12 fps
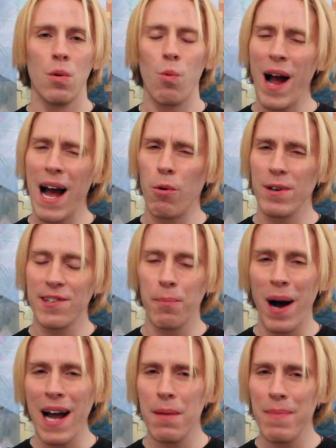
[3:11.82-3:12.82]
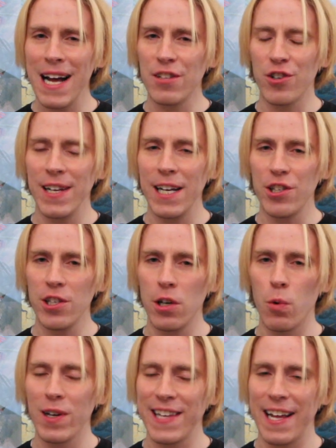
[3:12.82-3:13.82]
Wow, was it my imagination
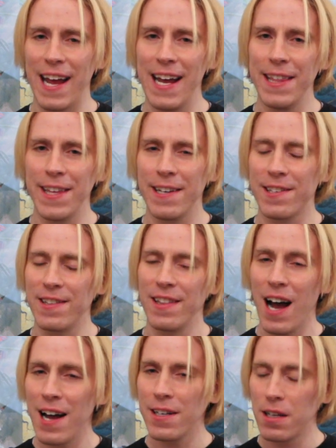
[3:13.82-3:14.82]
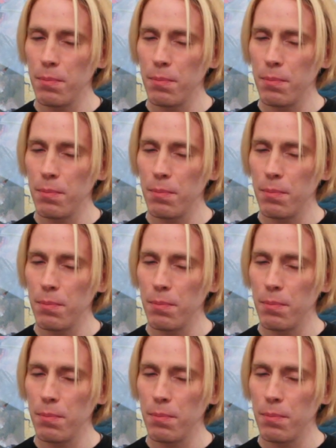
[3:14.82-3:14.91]
or was that atheist not a